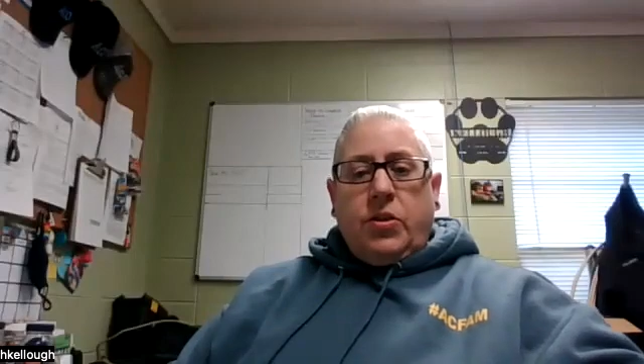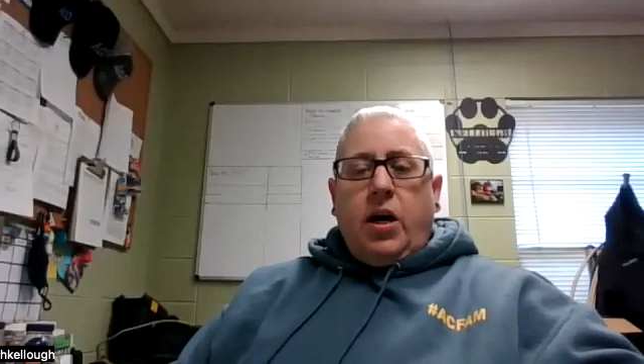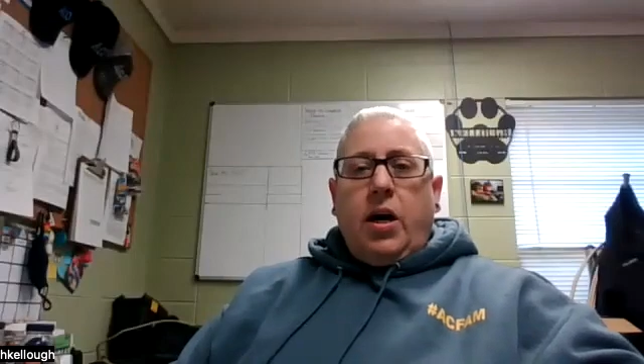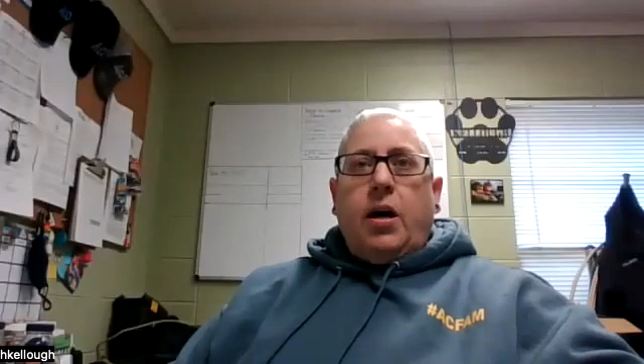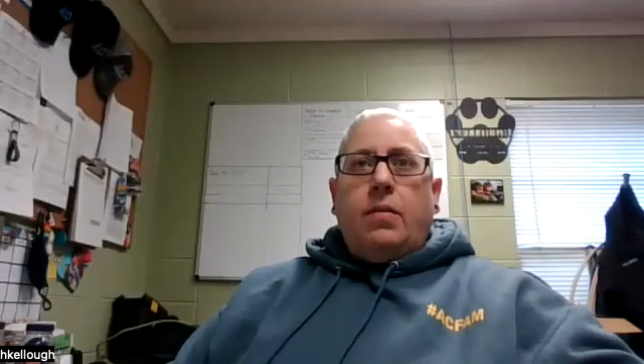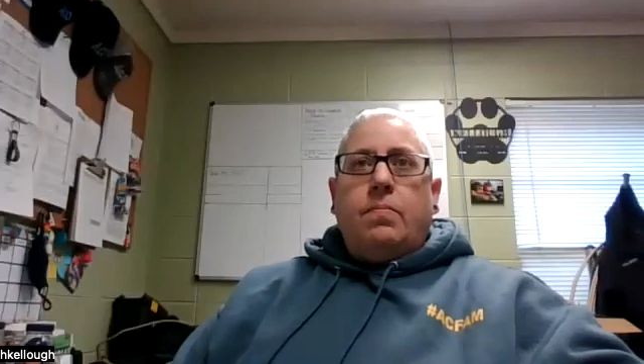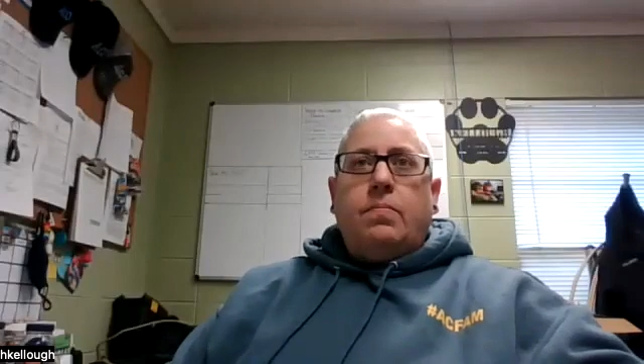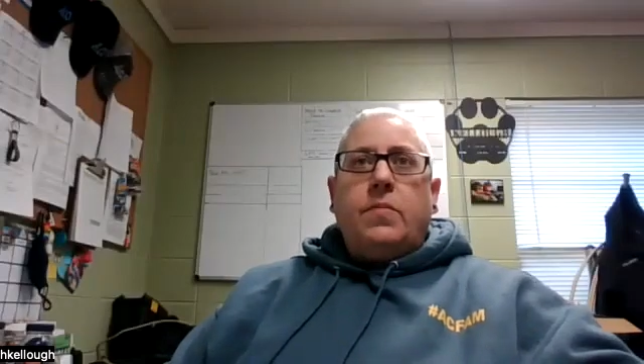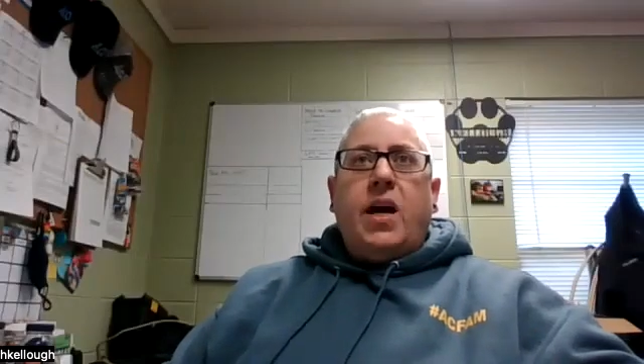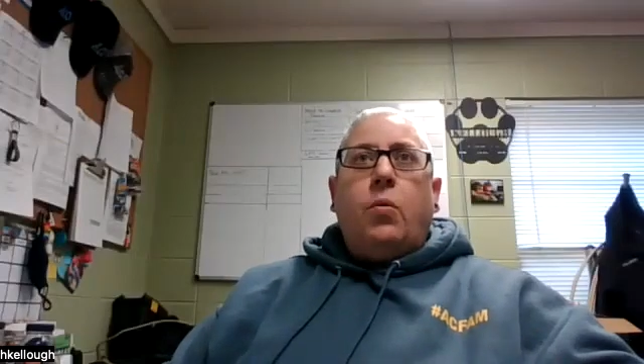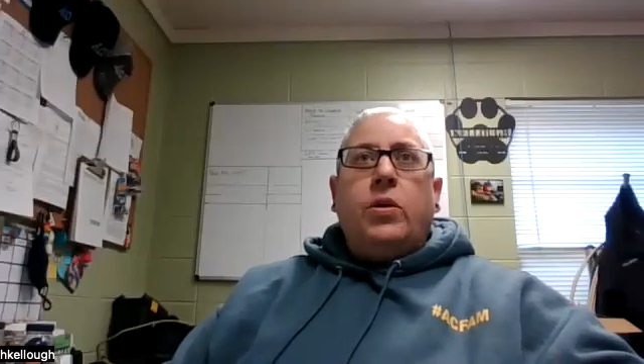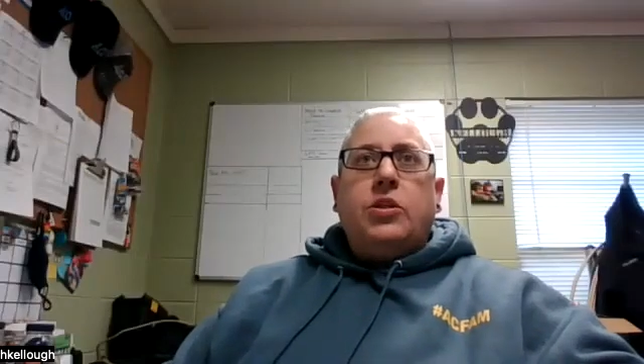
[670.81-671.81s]

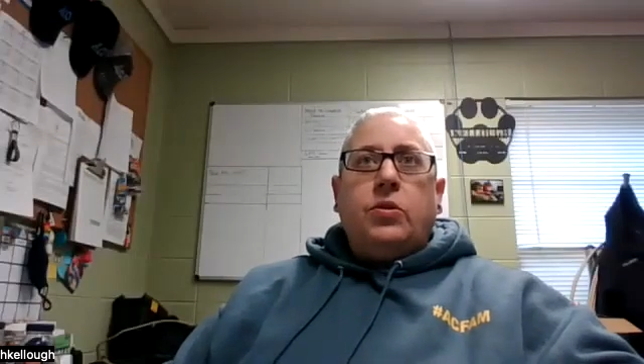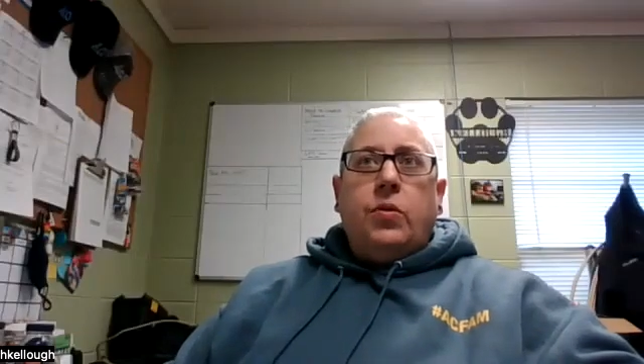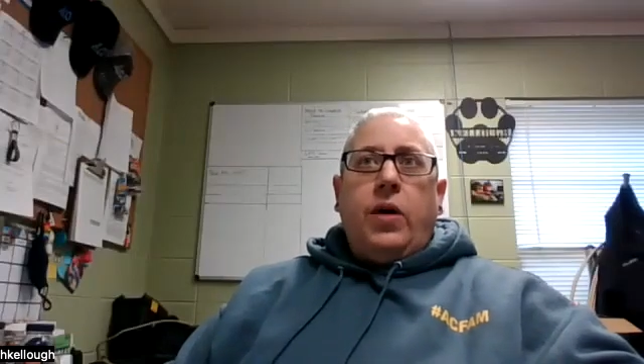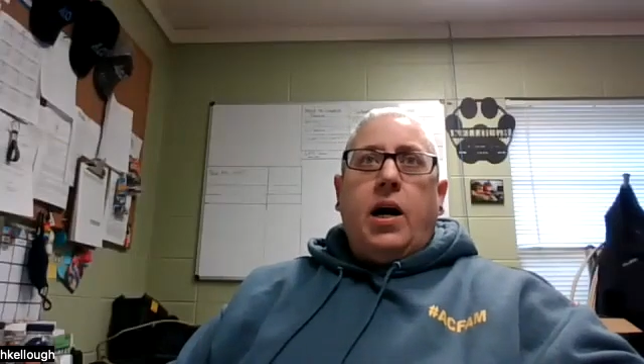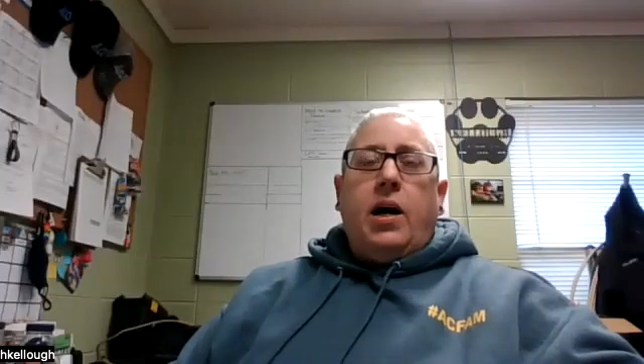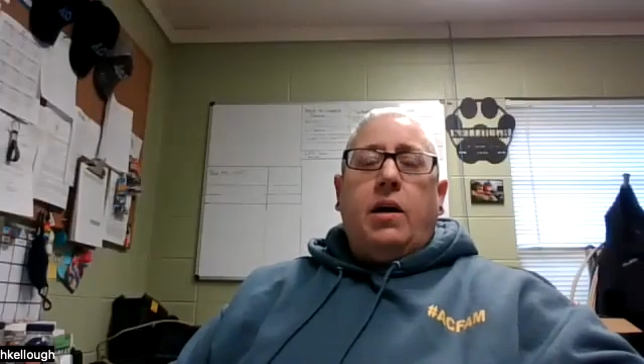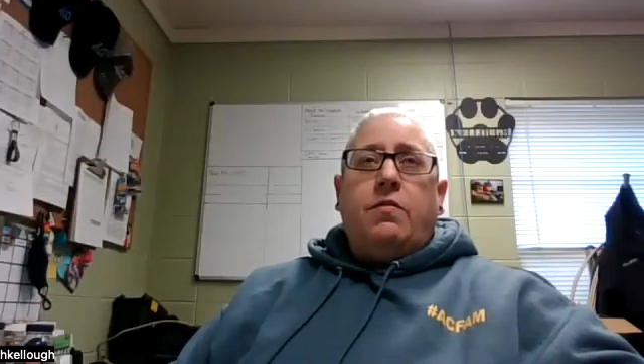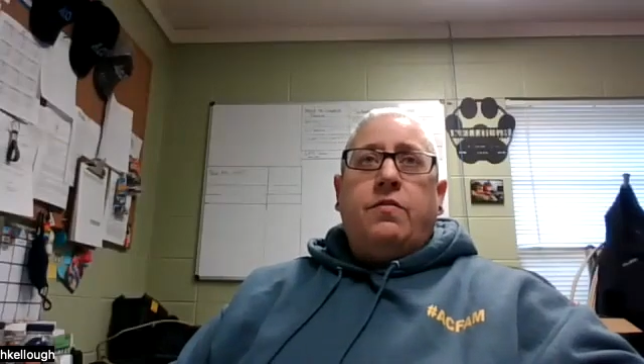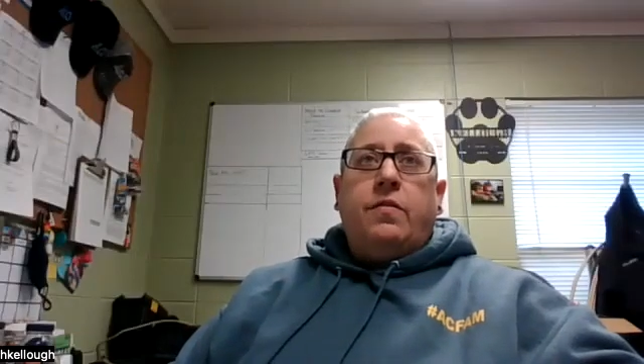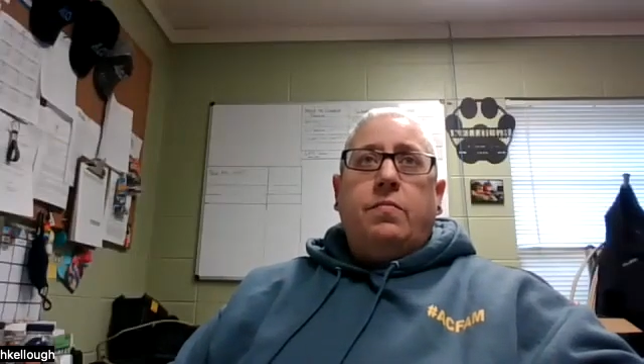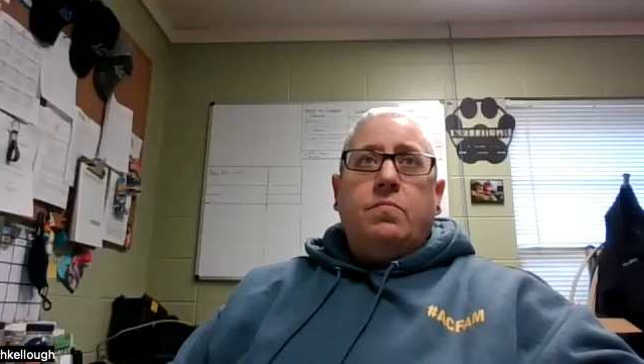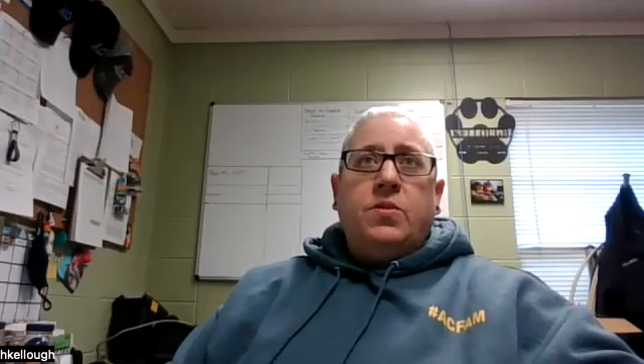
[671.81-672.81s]
Now we do have
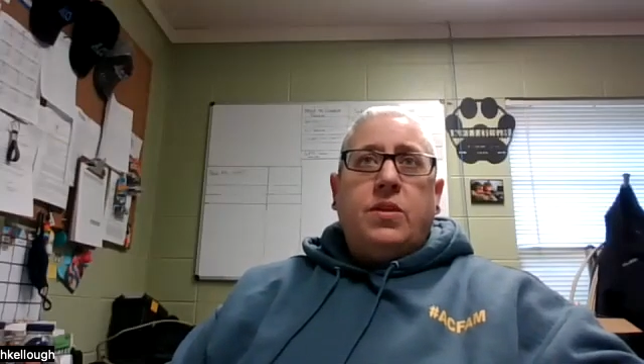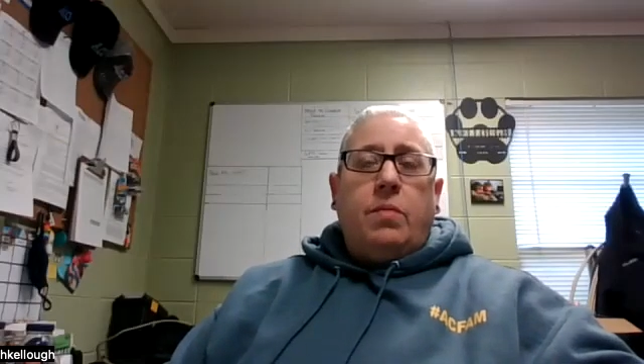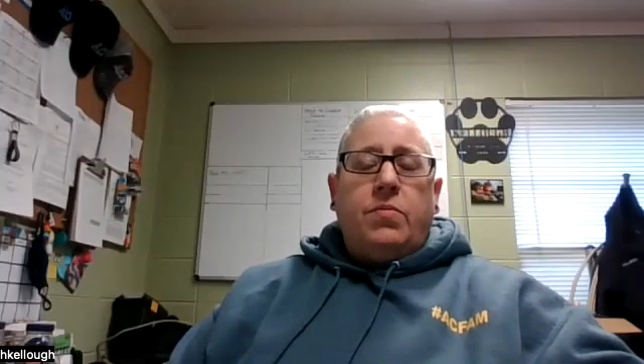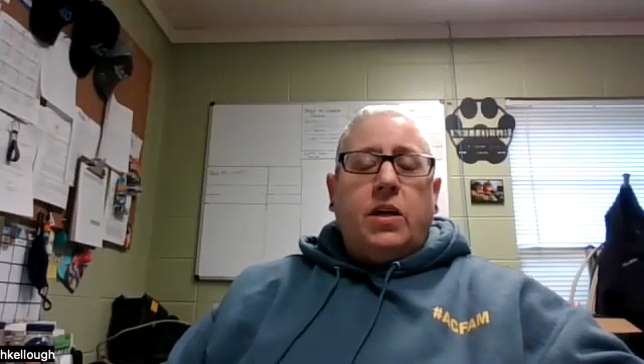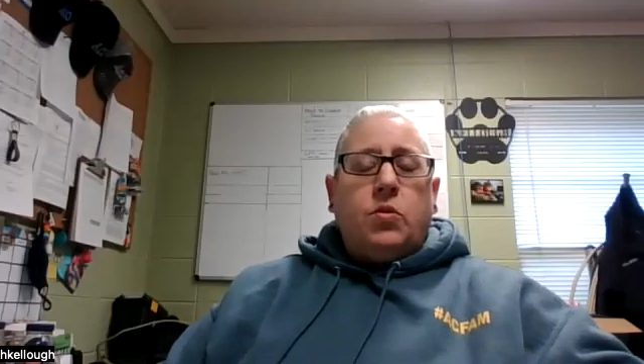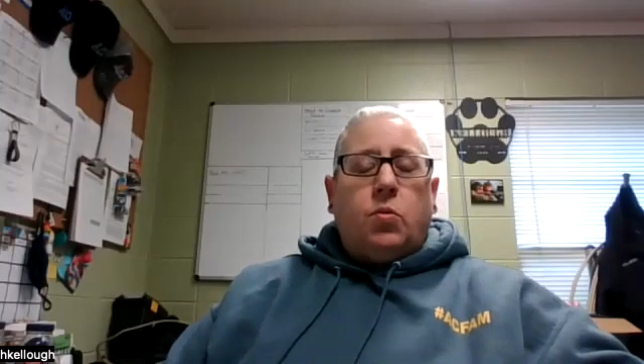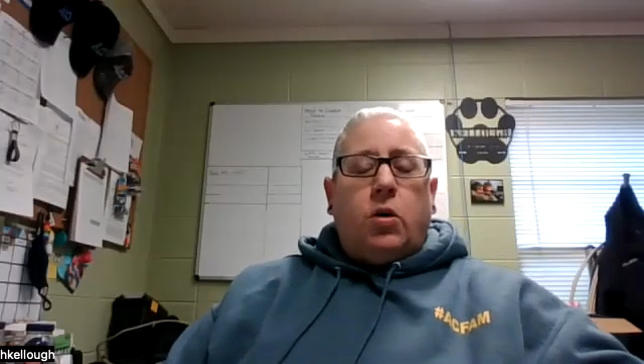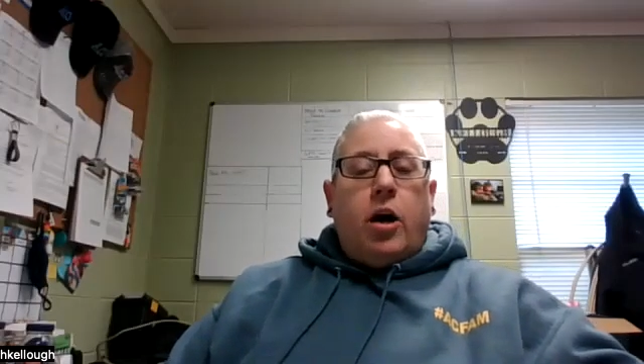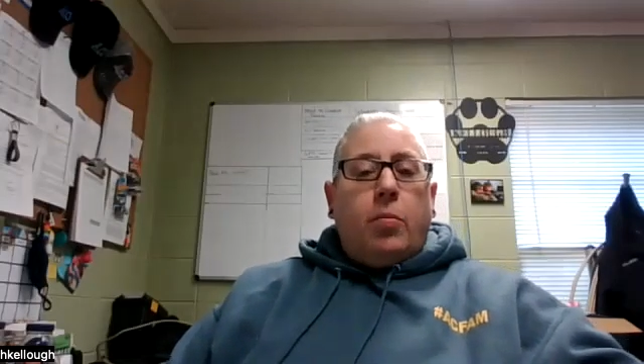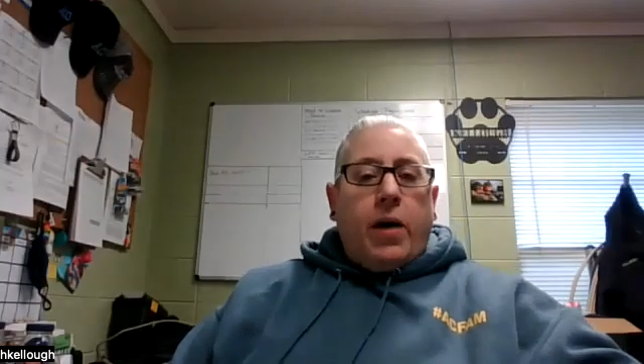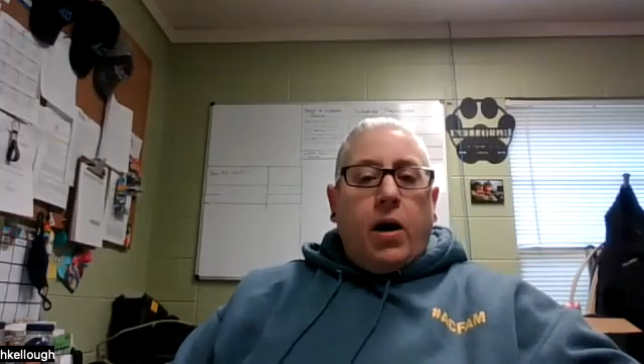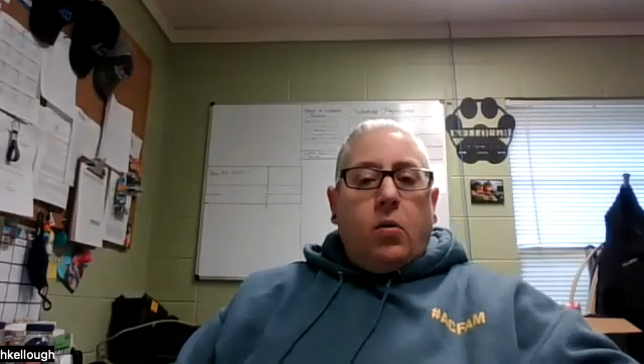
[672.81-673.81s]
some things we'll
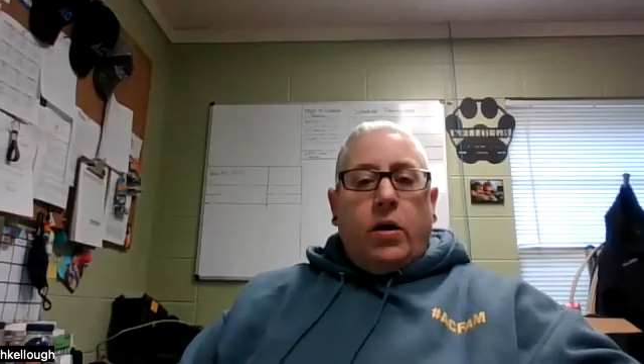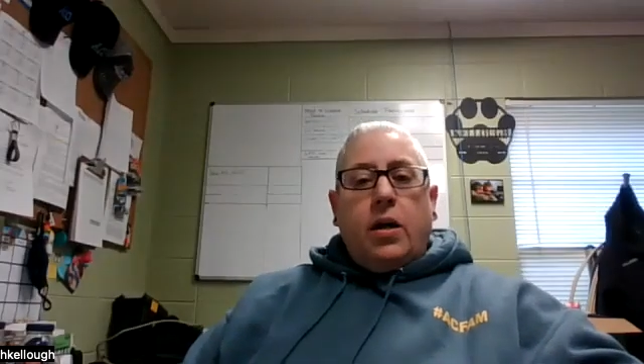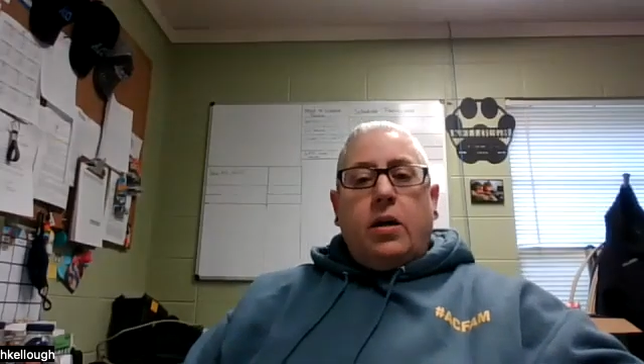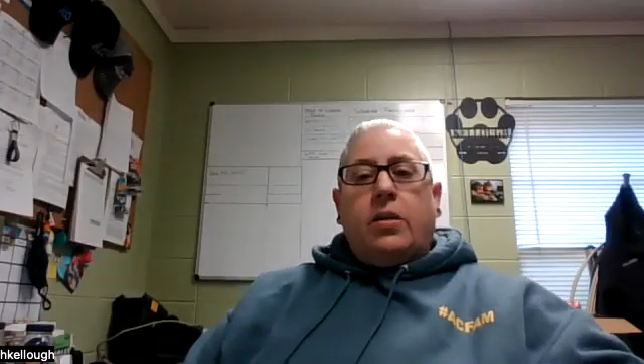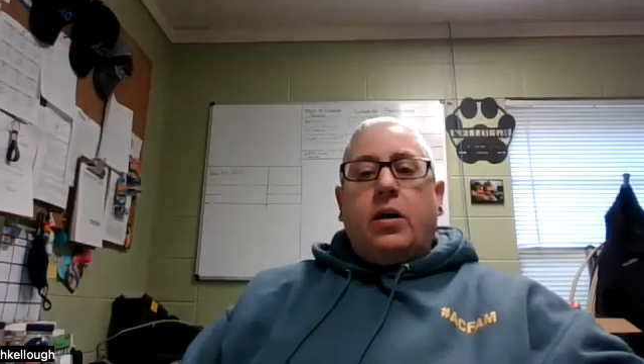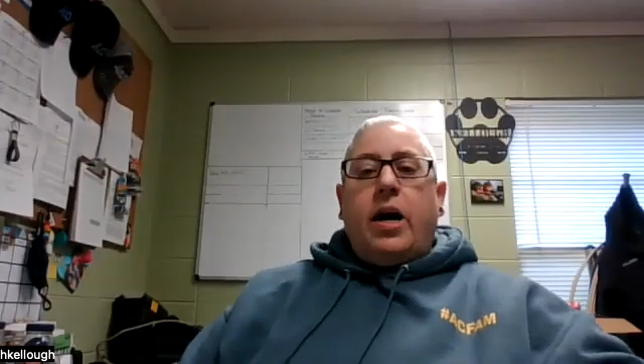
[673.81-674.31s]
help out with